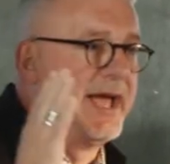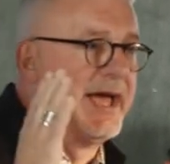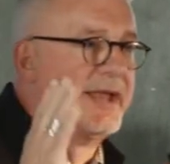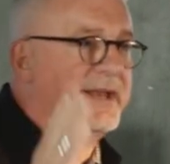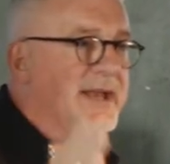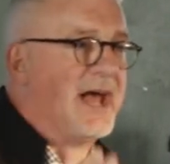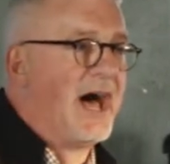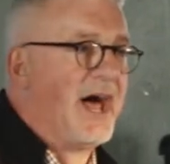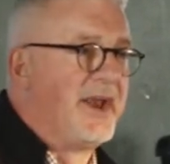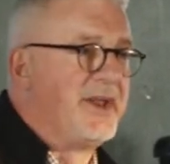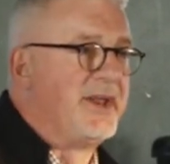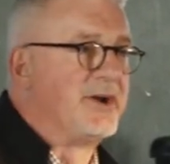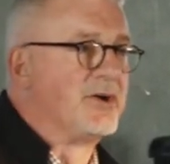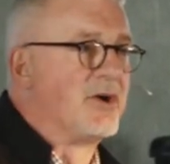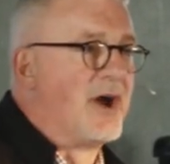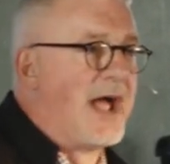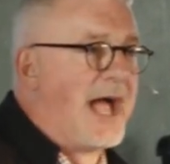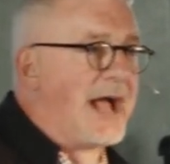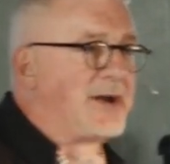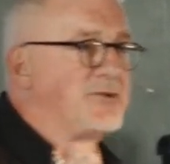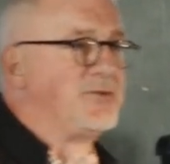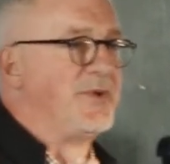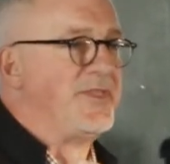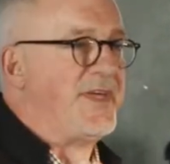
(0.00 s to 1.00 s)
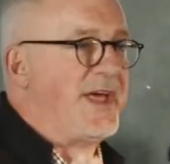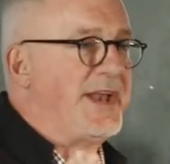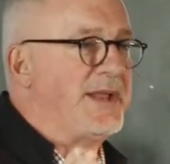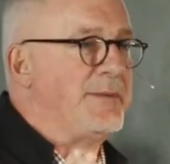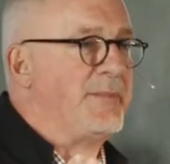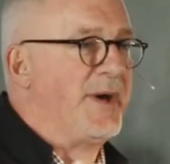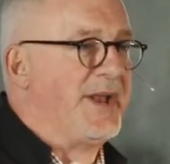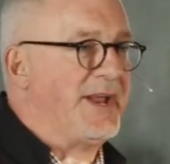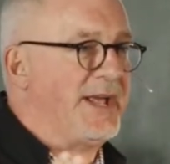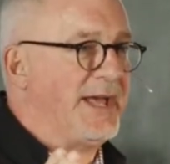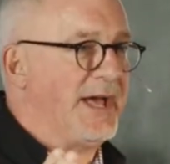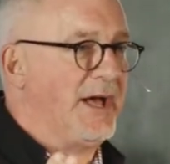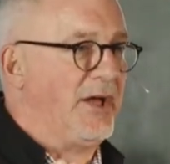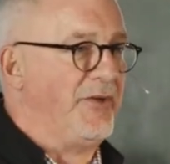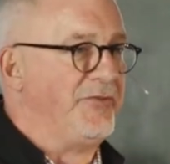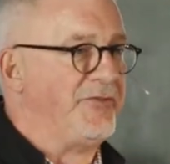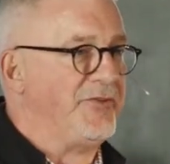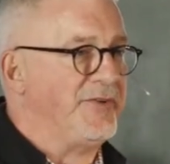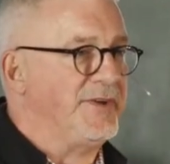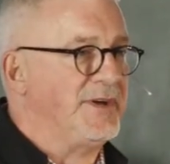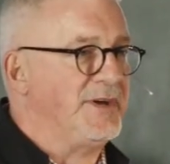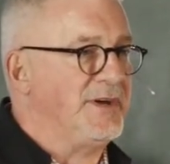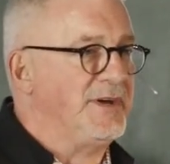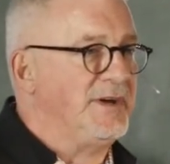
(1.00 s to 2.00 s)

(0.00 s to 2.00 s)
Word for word: and not interact with anybody else.